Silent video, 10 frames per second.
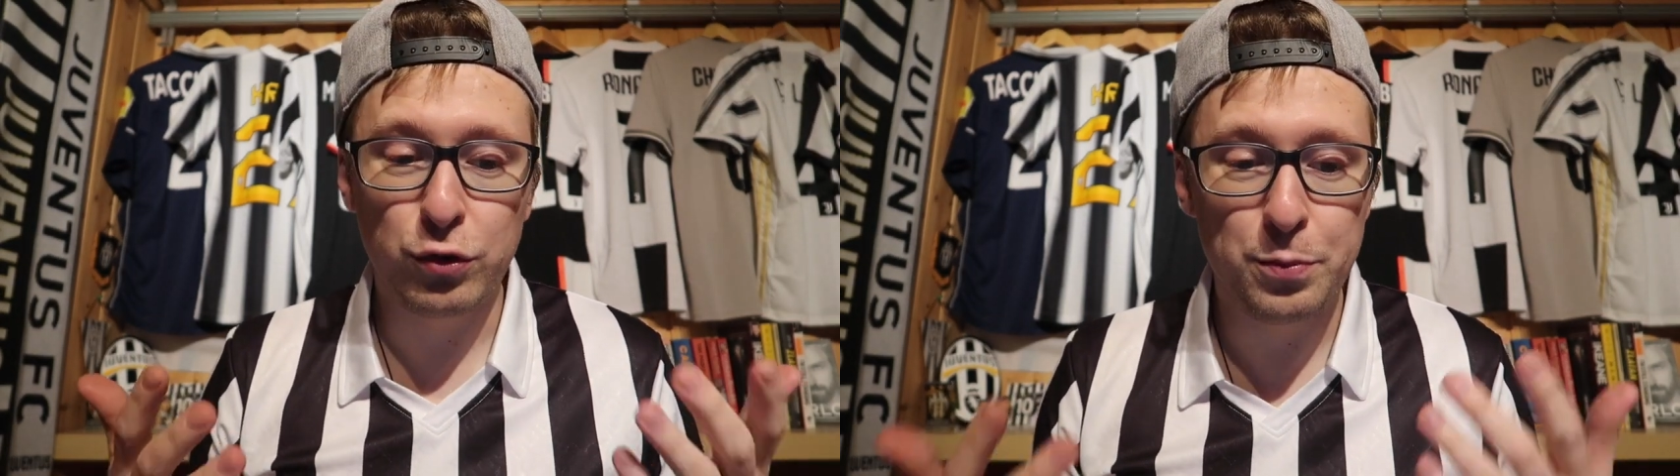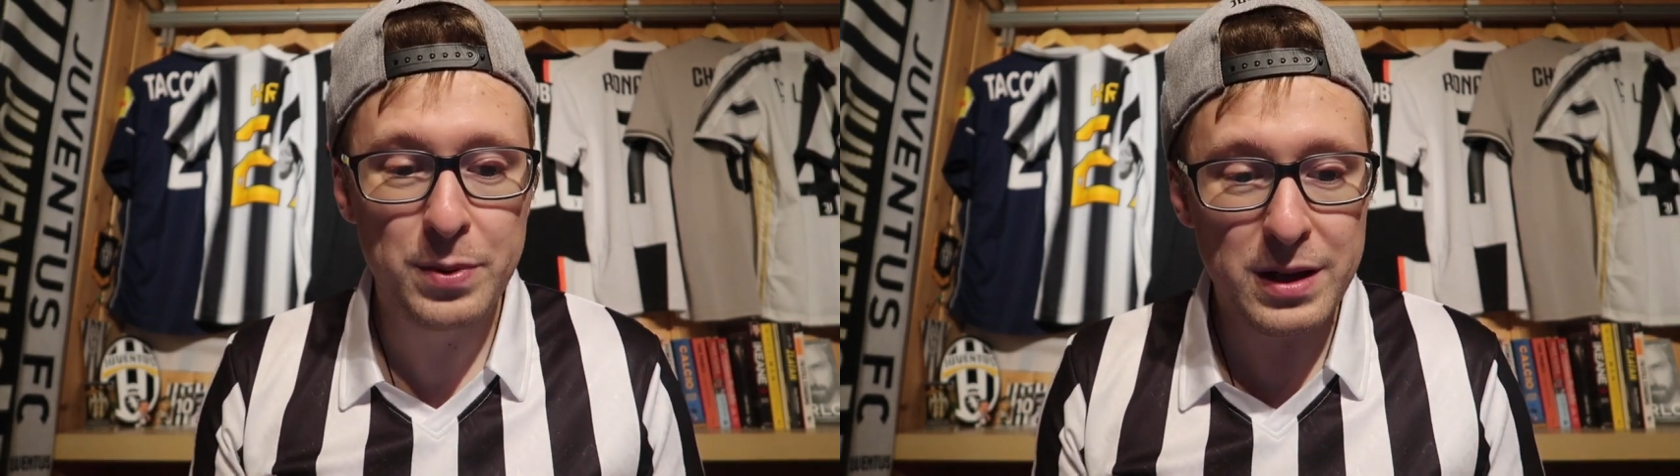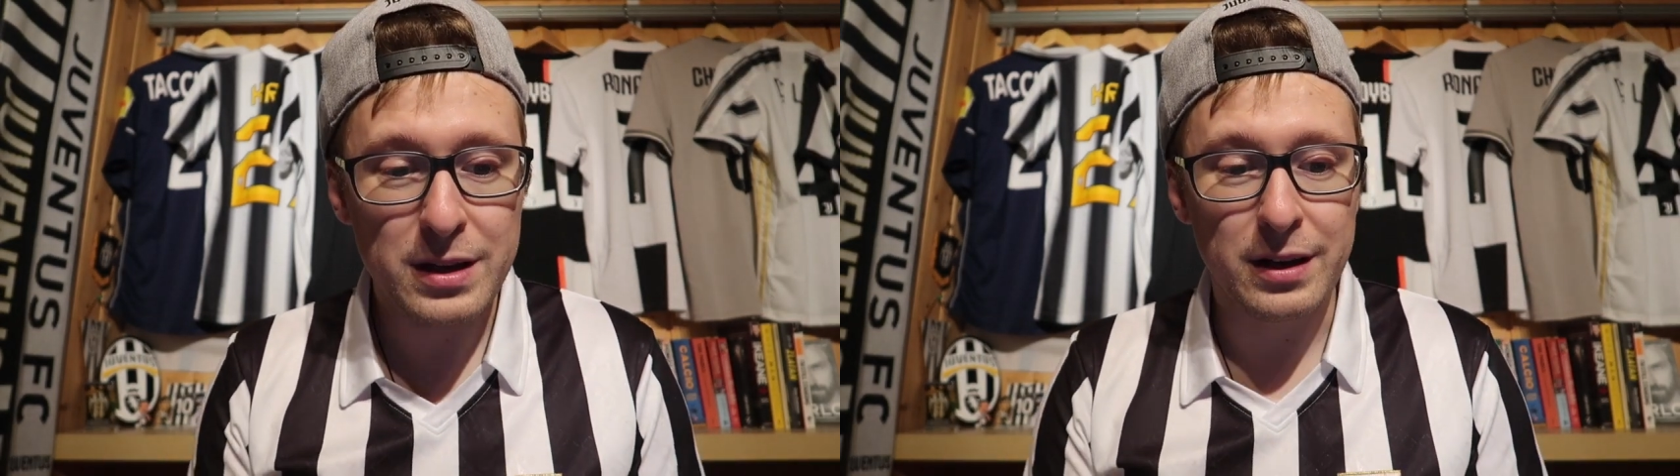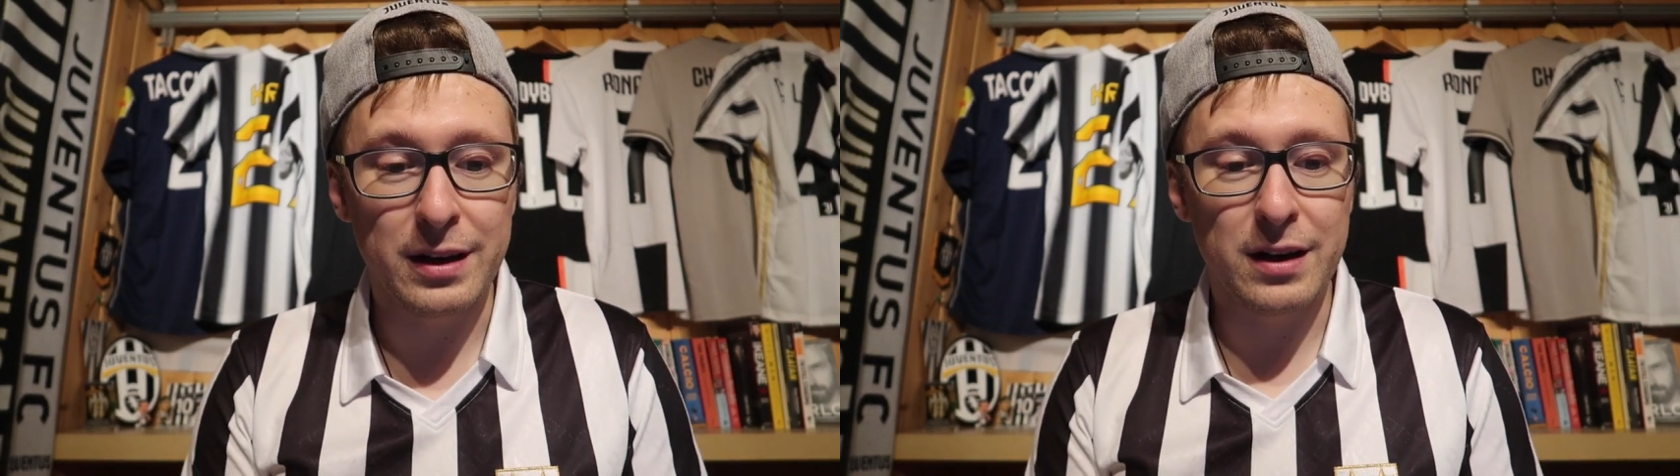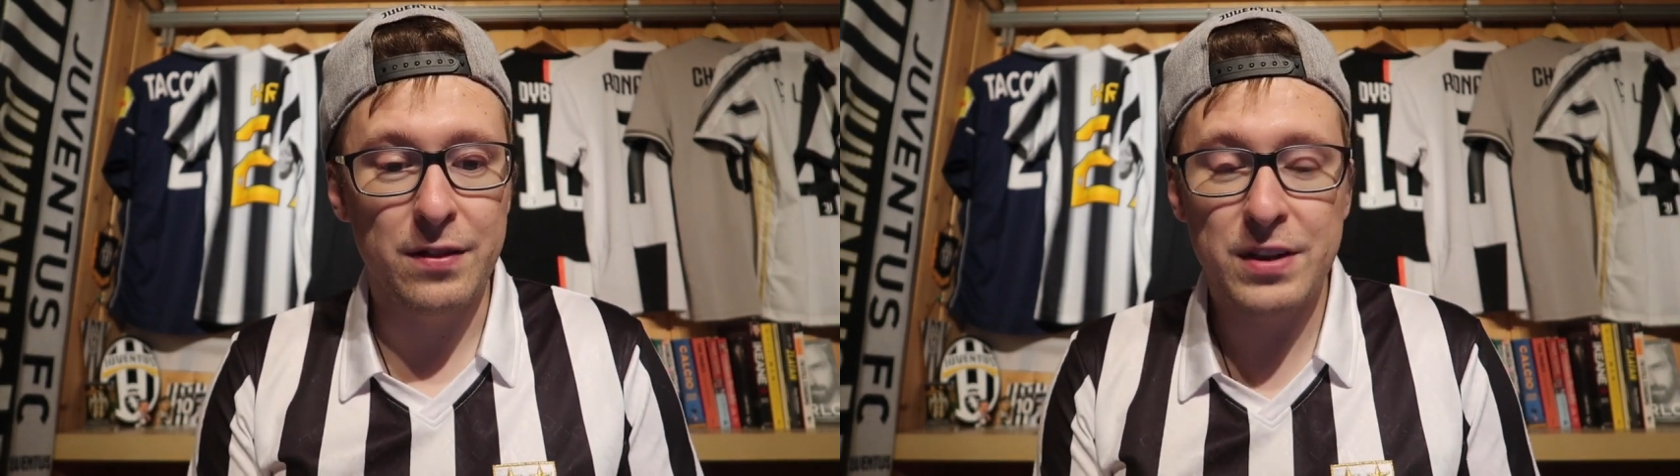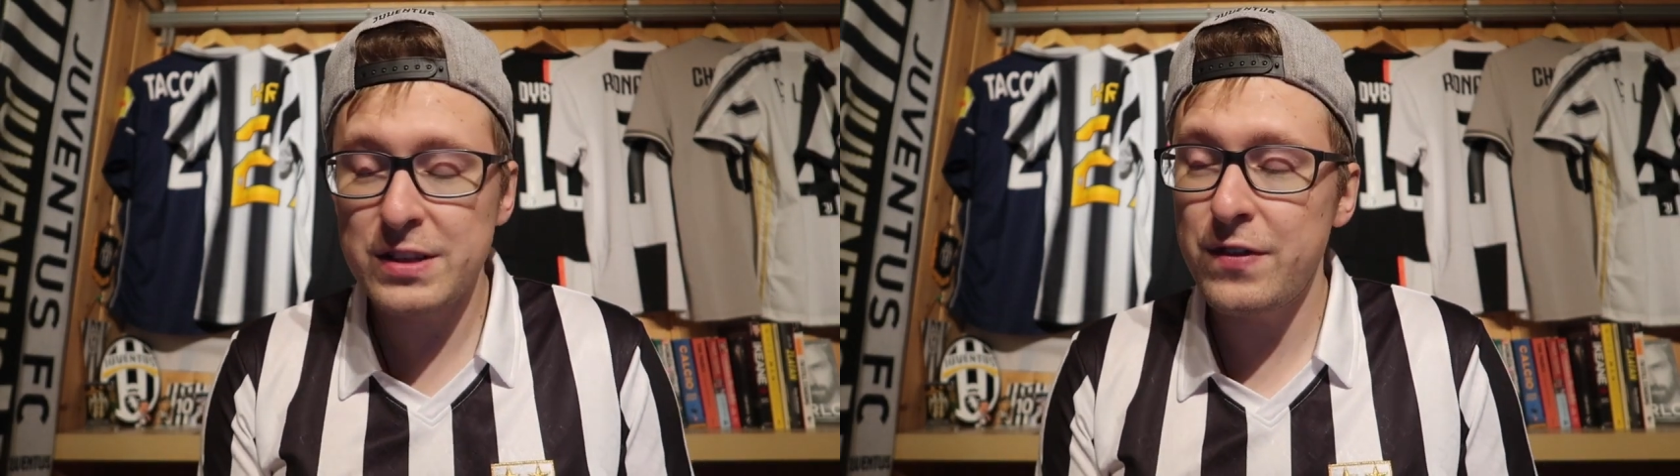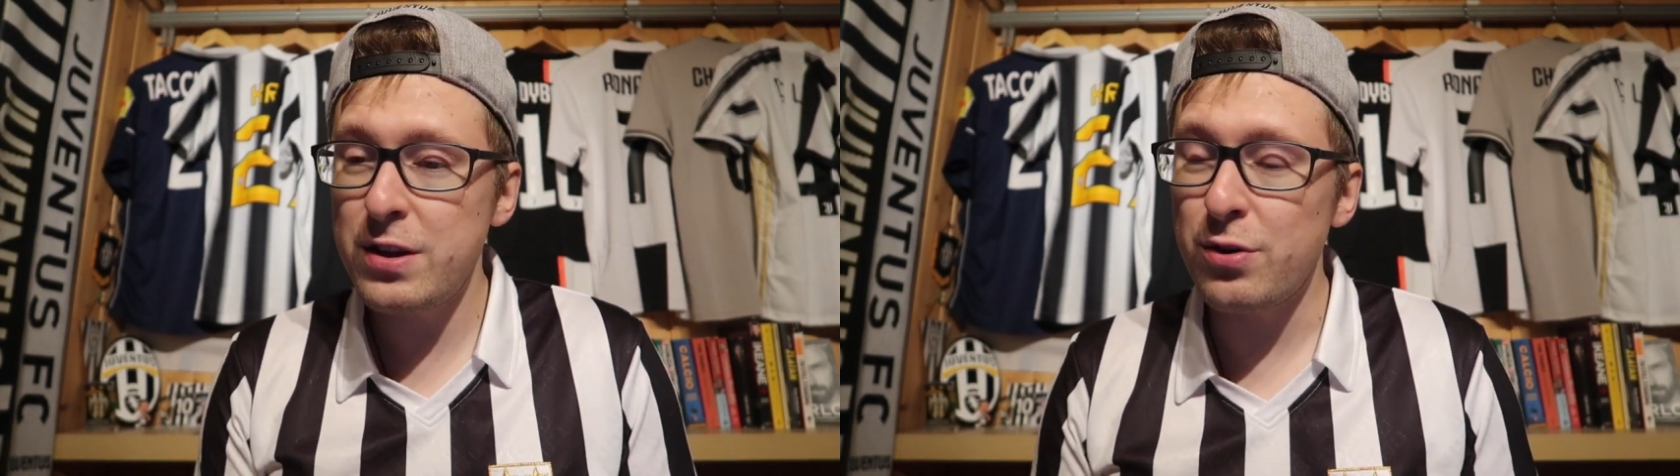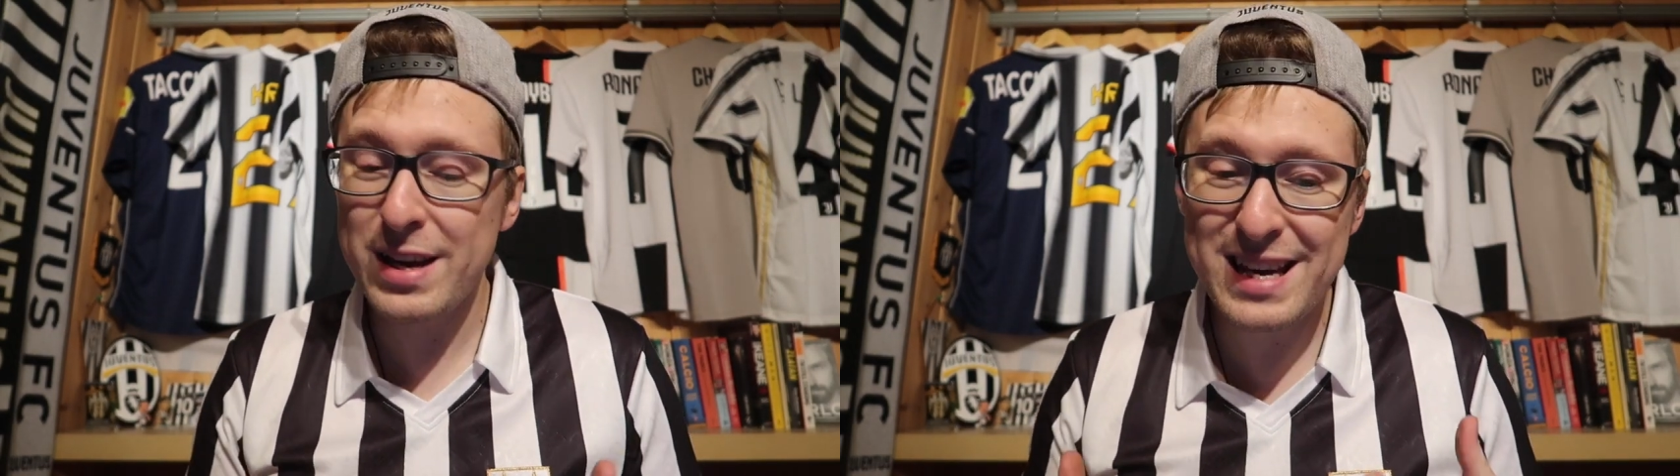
to be. Uh, this video